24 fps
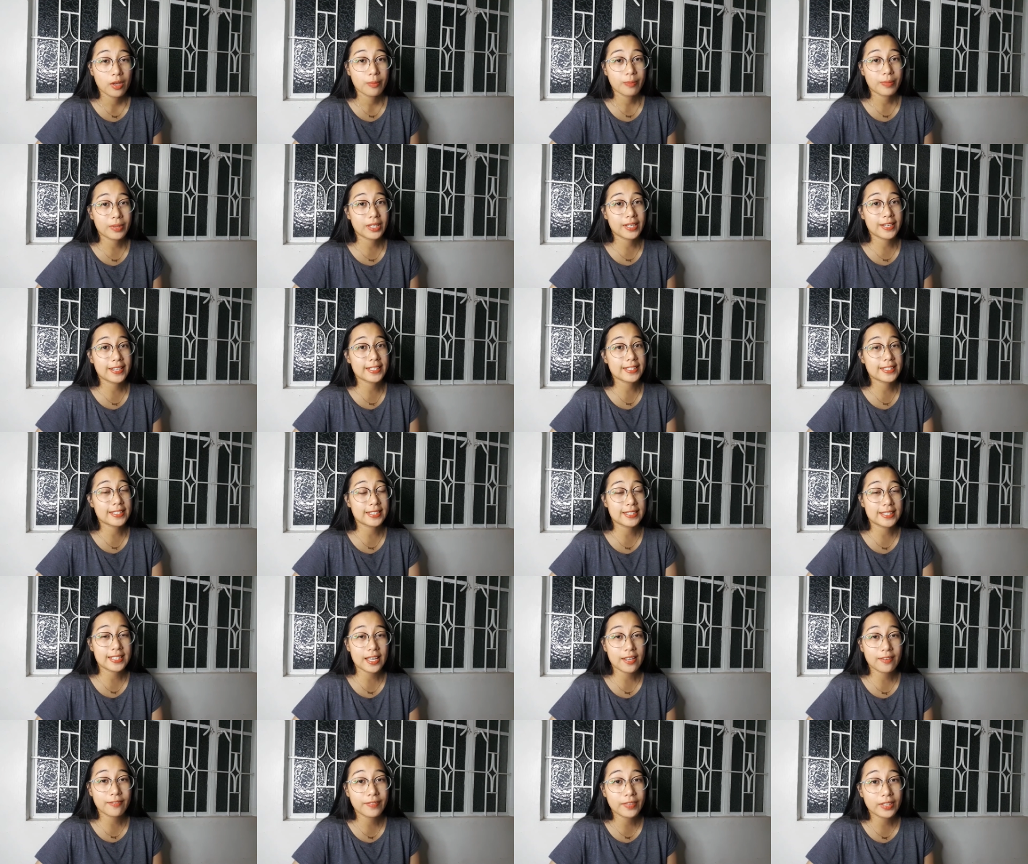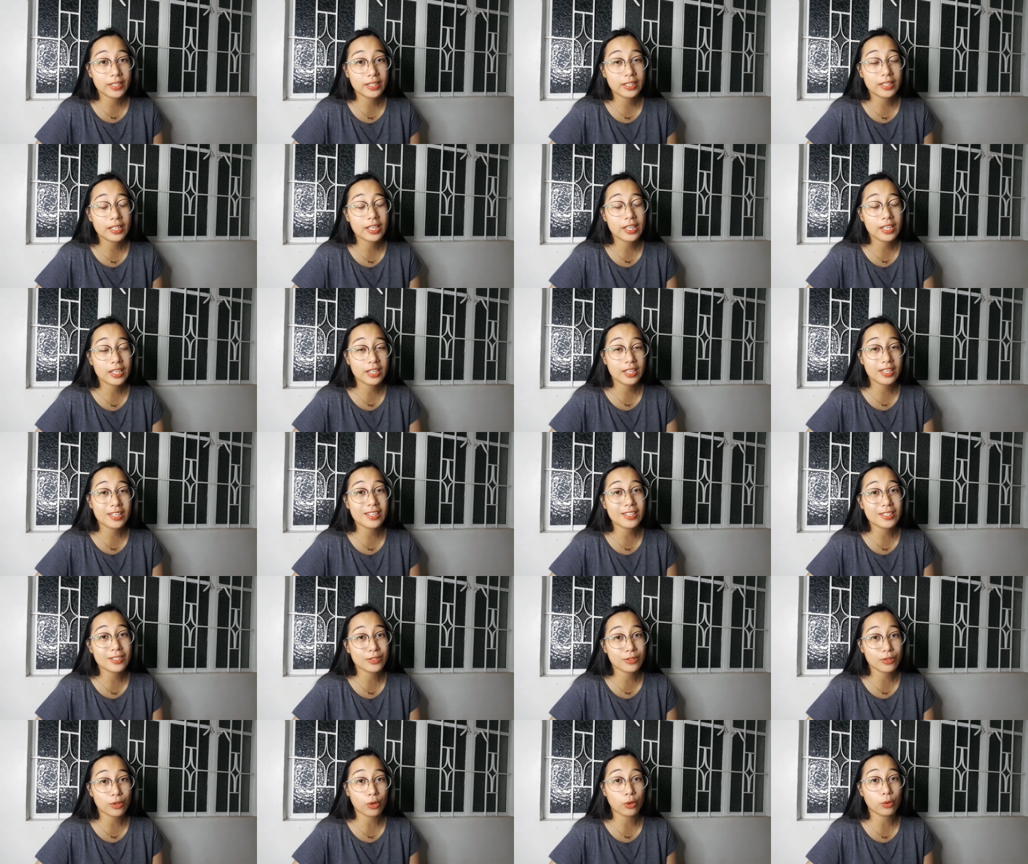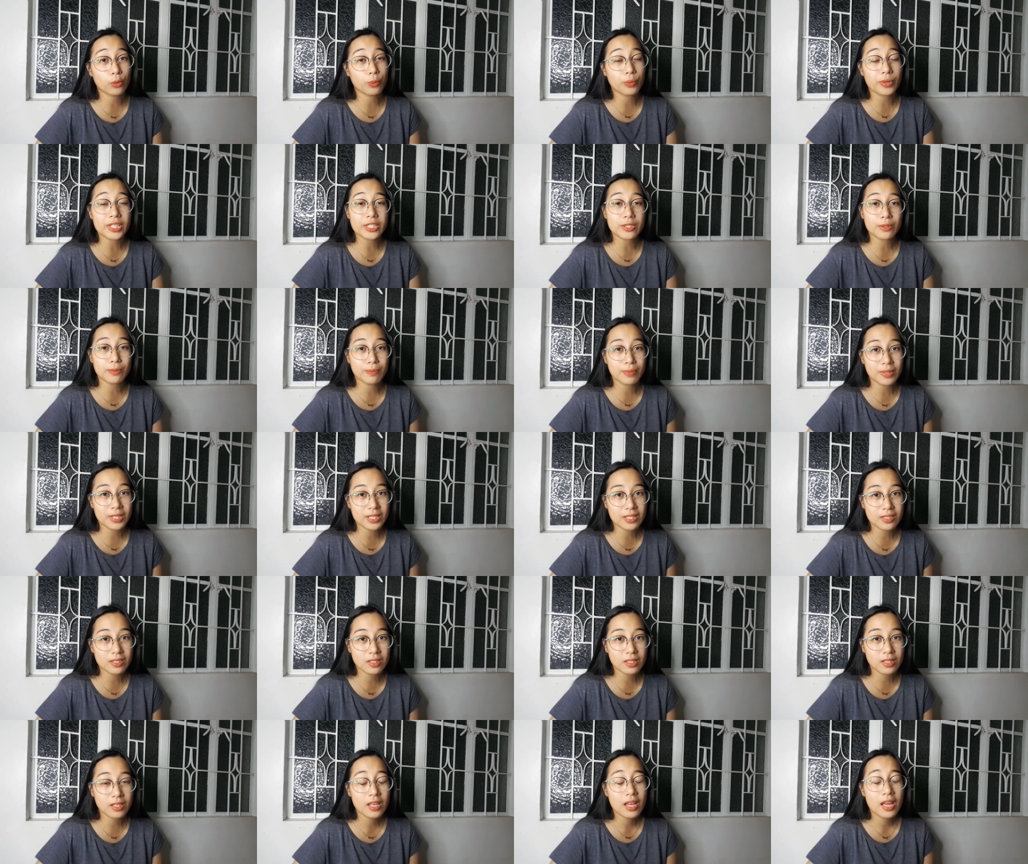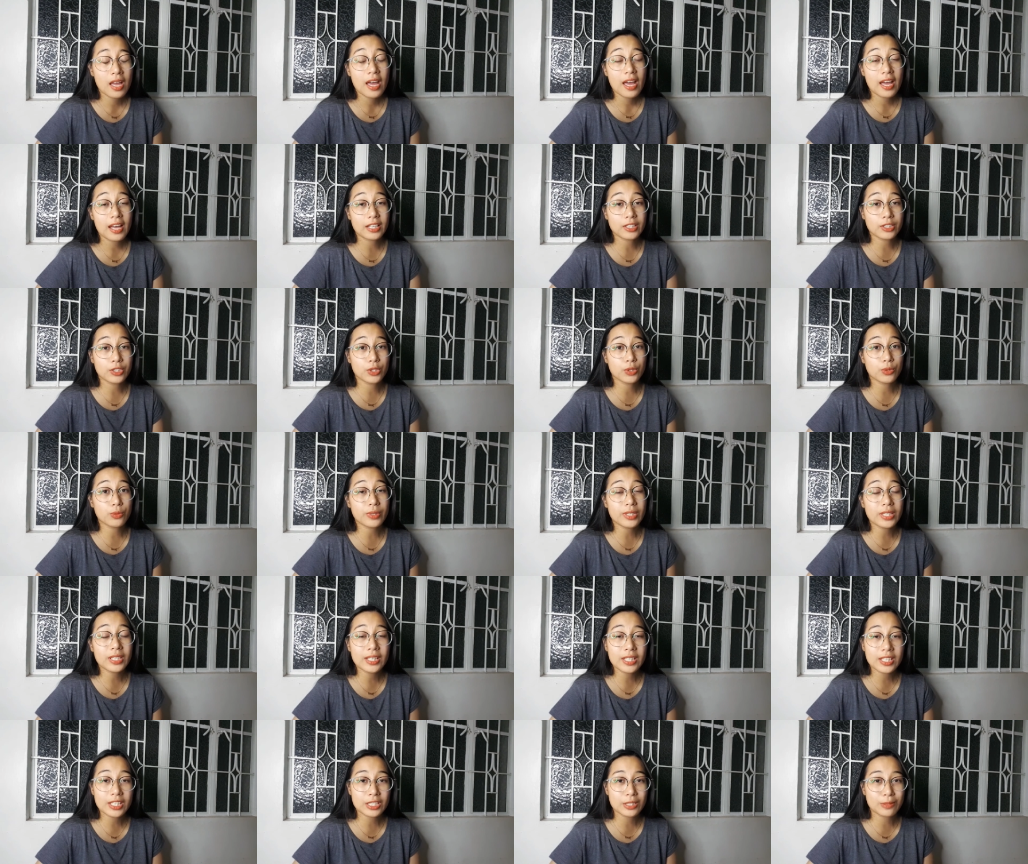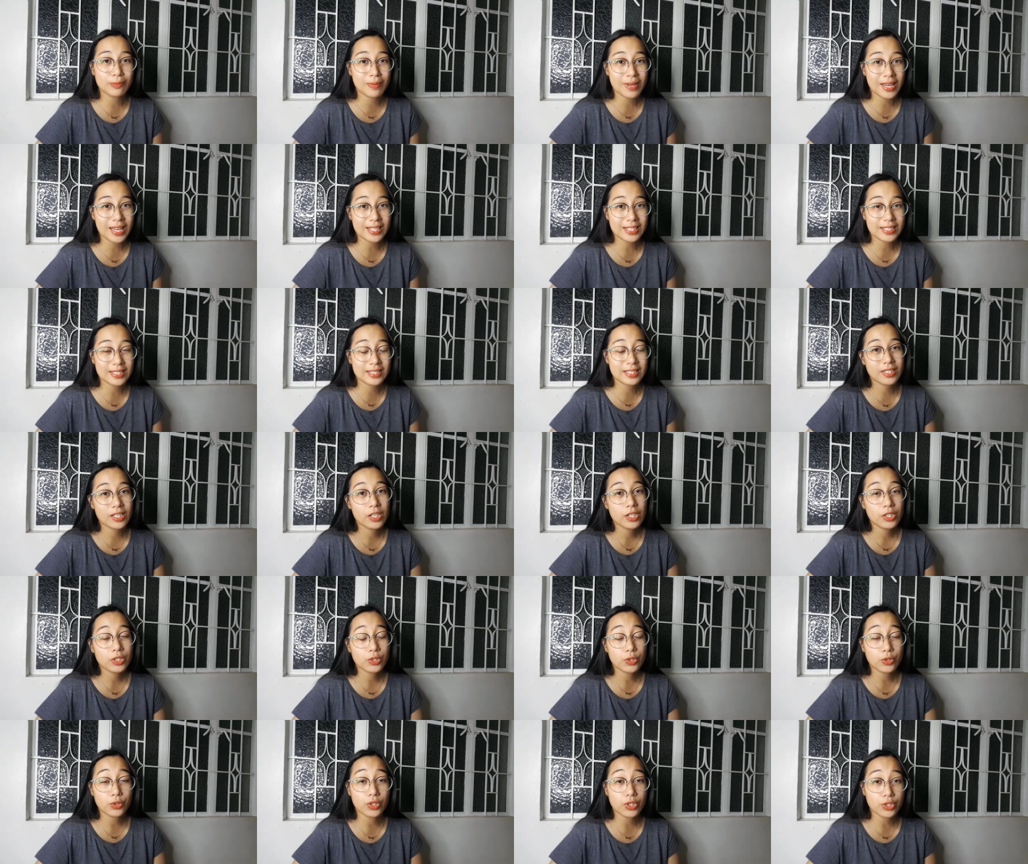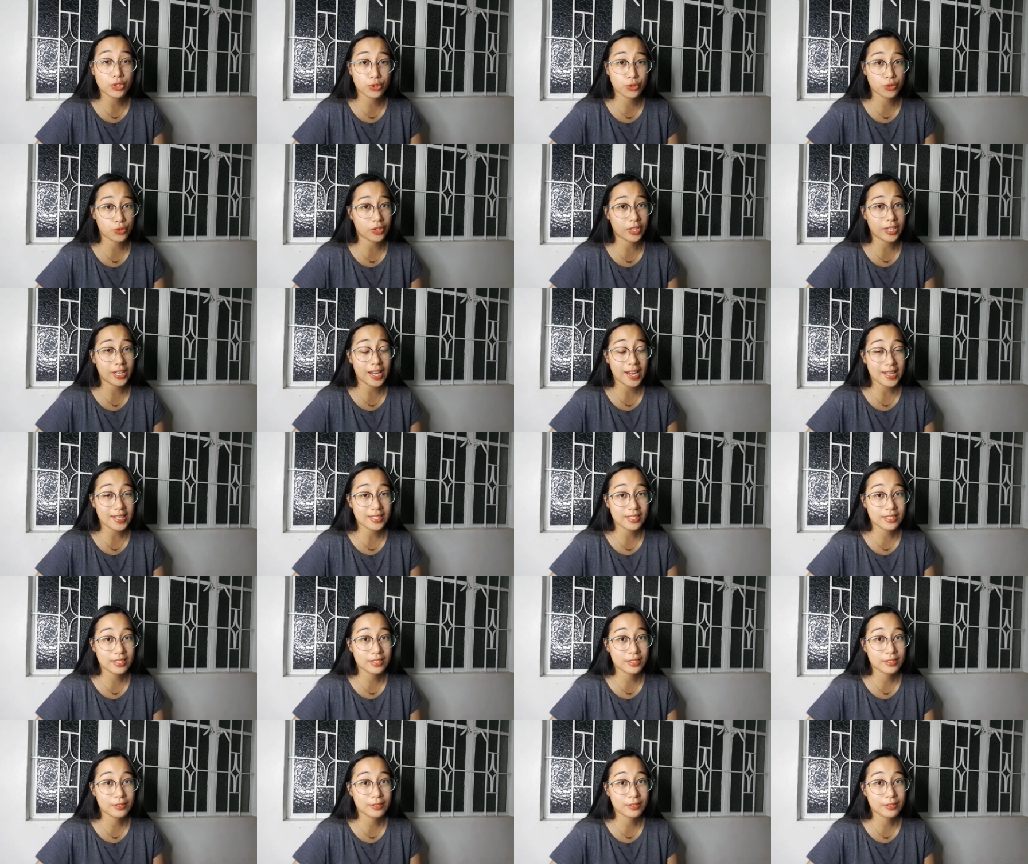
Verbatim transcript: because the devil, he is always busy and doing his best to destroy us.